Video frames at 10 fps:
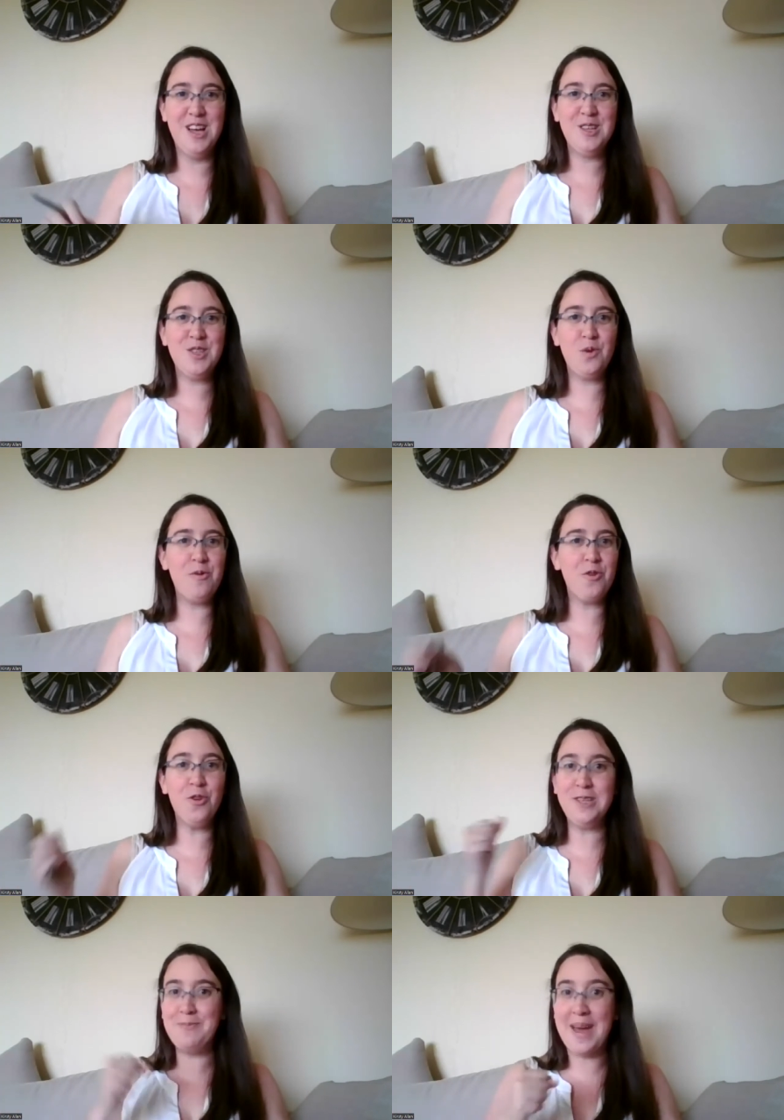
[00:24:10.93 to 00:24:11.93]
So we've got
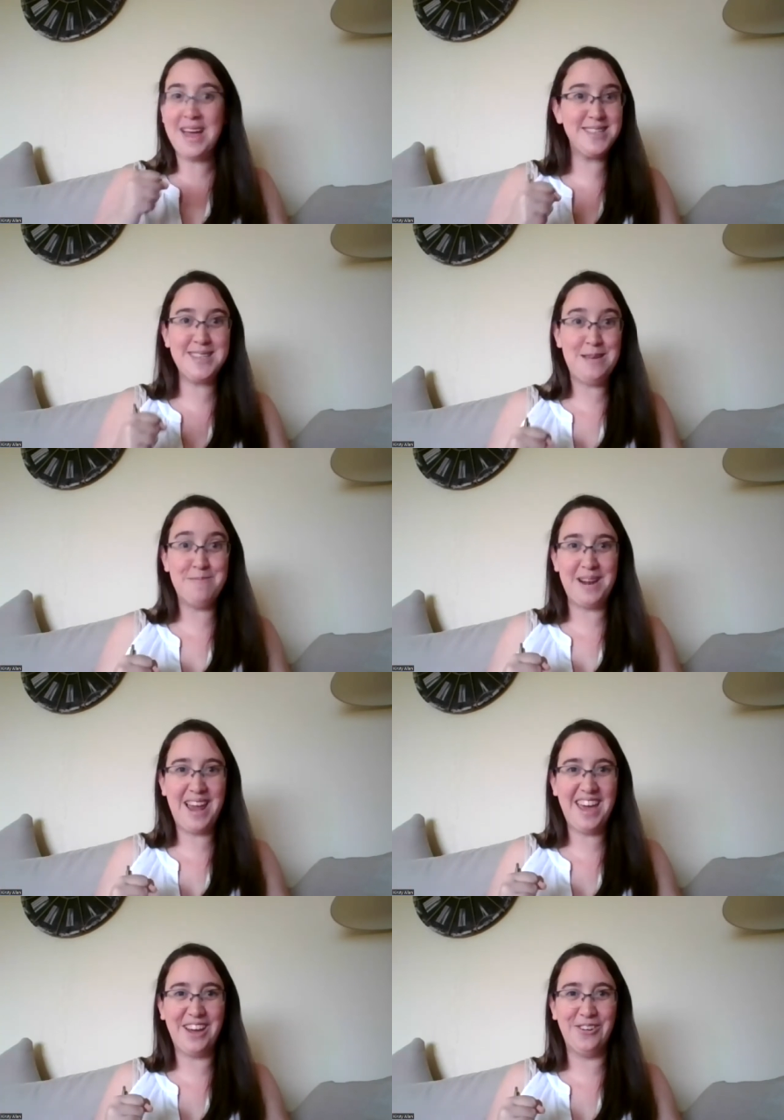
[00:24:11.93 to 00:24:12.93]
the best team
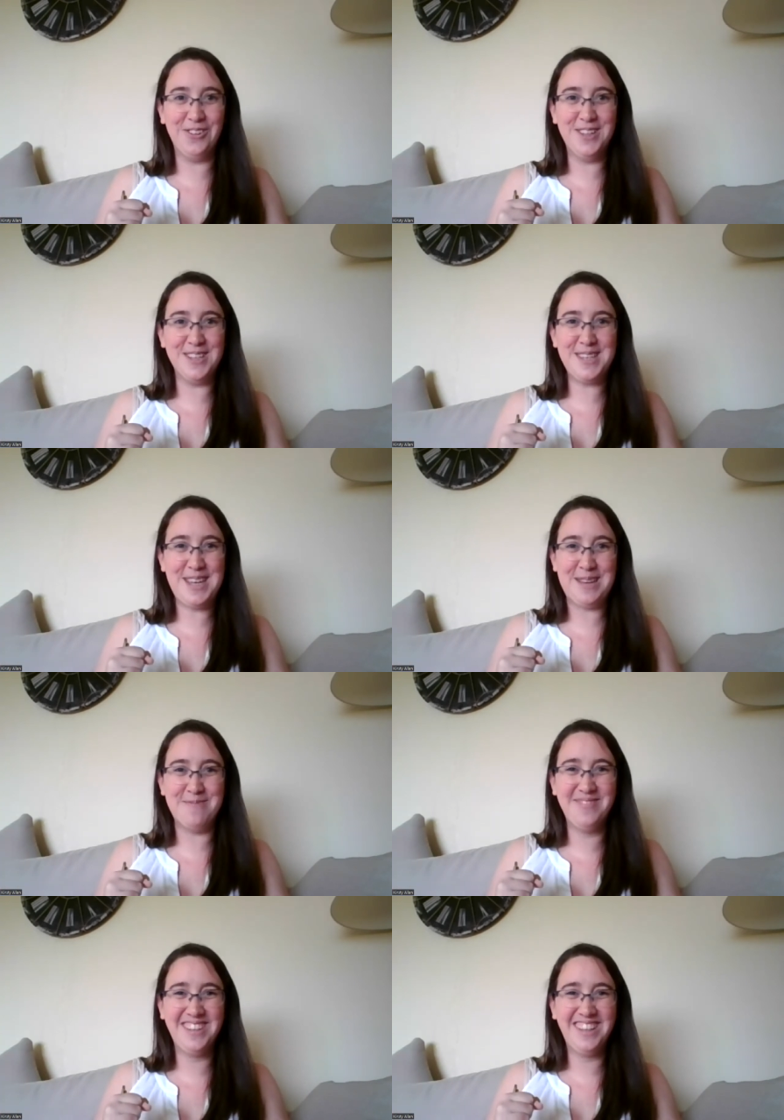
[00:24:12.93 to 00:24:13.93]
player on the team.